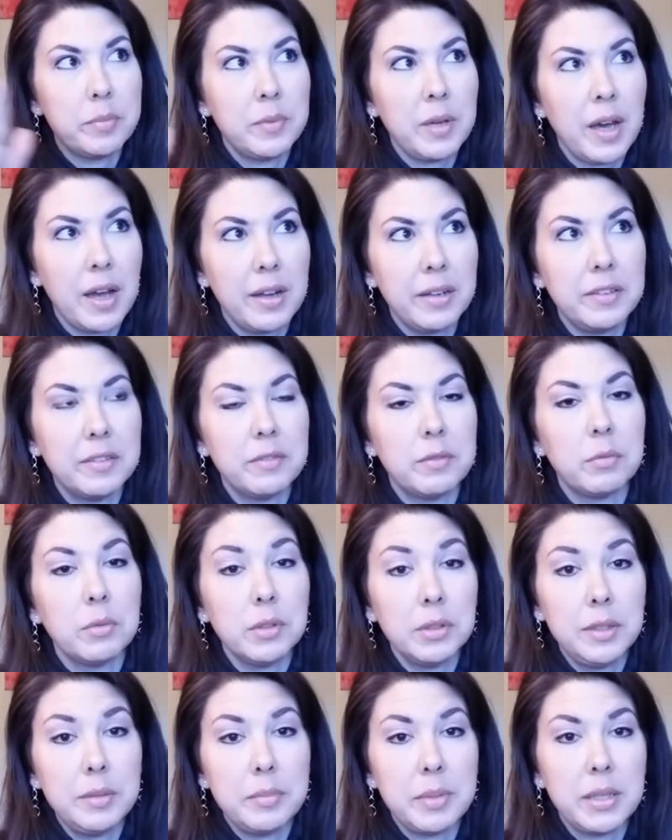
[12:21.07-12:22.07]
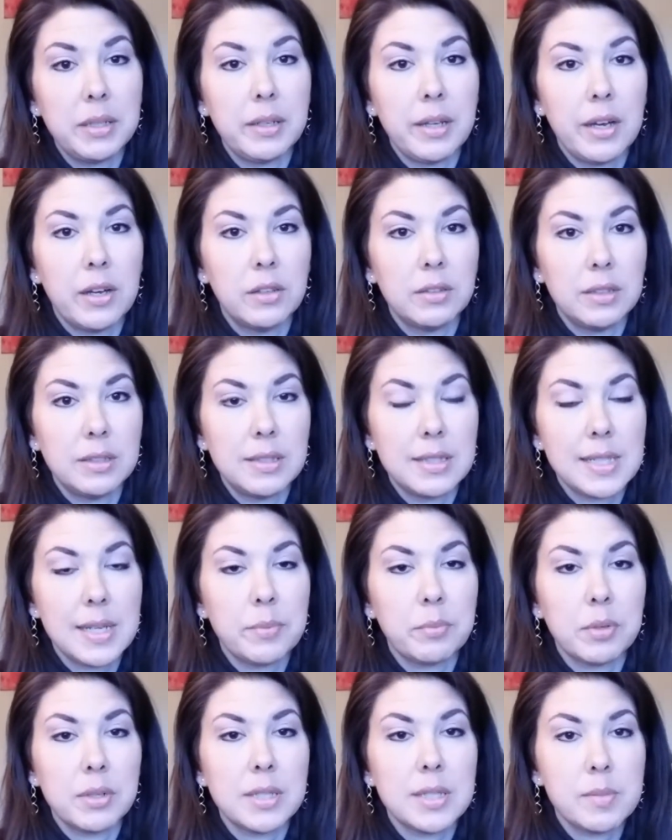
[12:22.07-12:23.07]
kind of really being held in
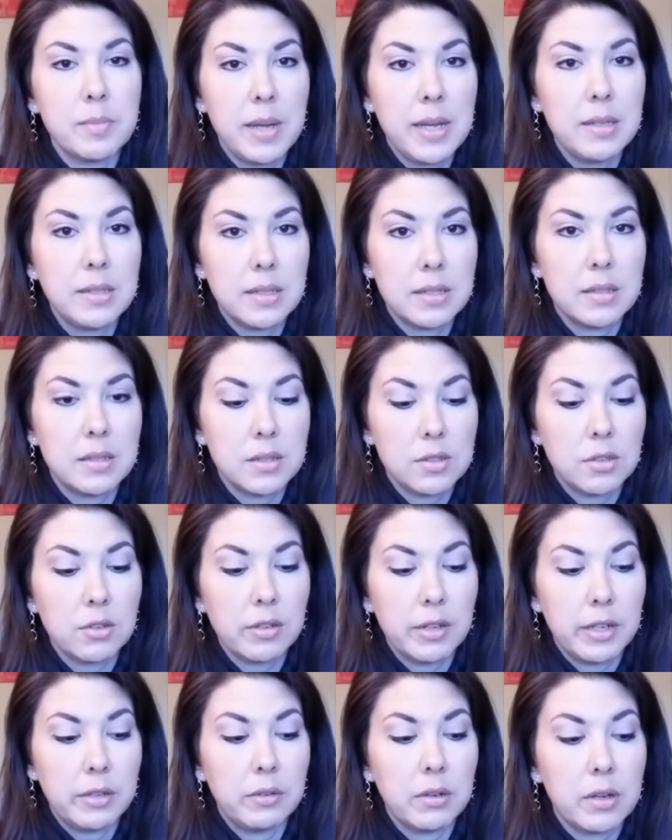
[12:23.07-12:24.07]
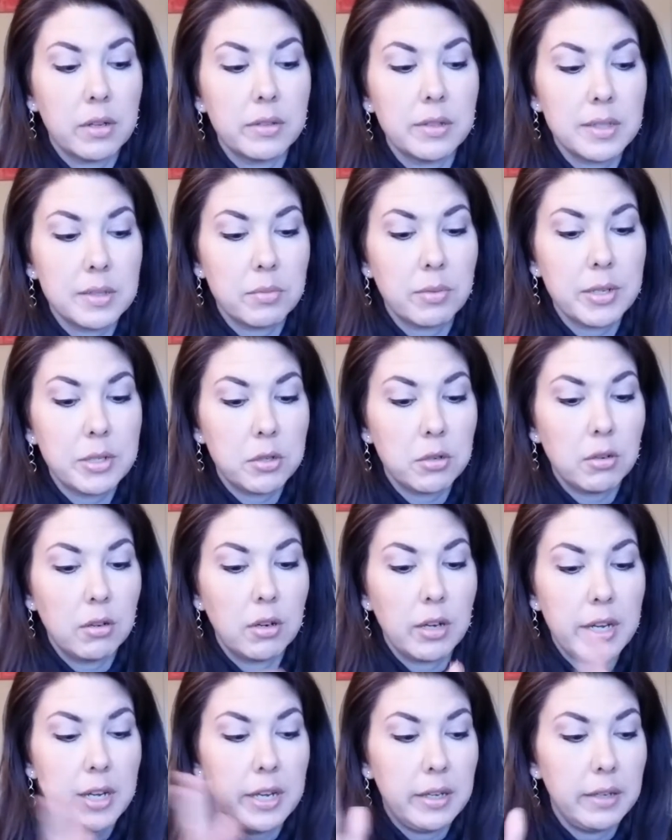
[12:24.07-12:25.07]
separate spaces during all this
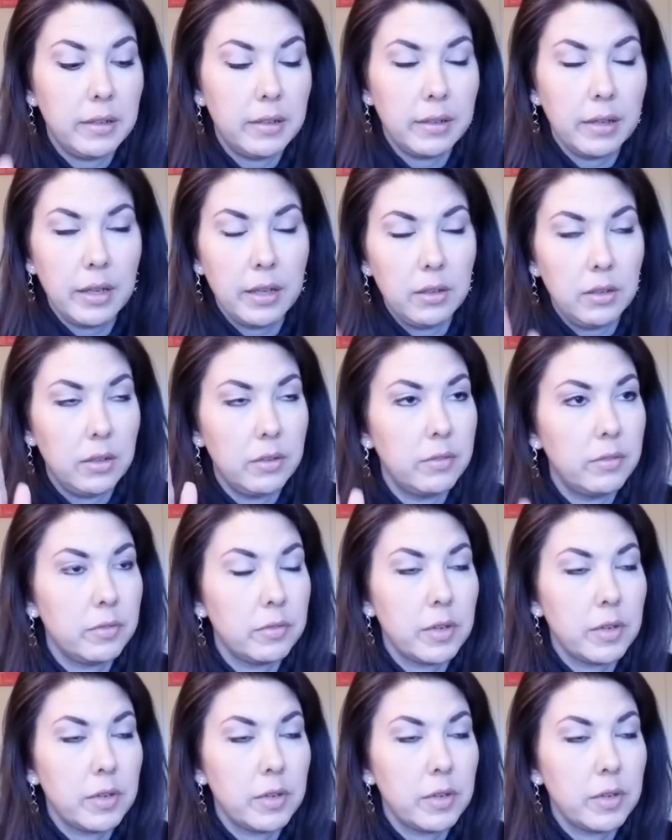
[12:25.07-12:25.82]
retrograde end of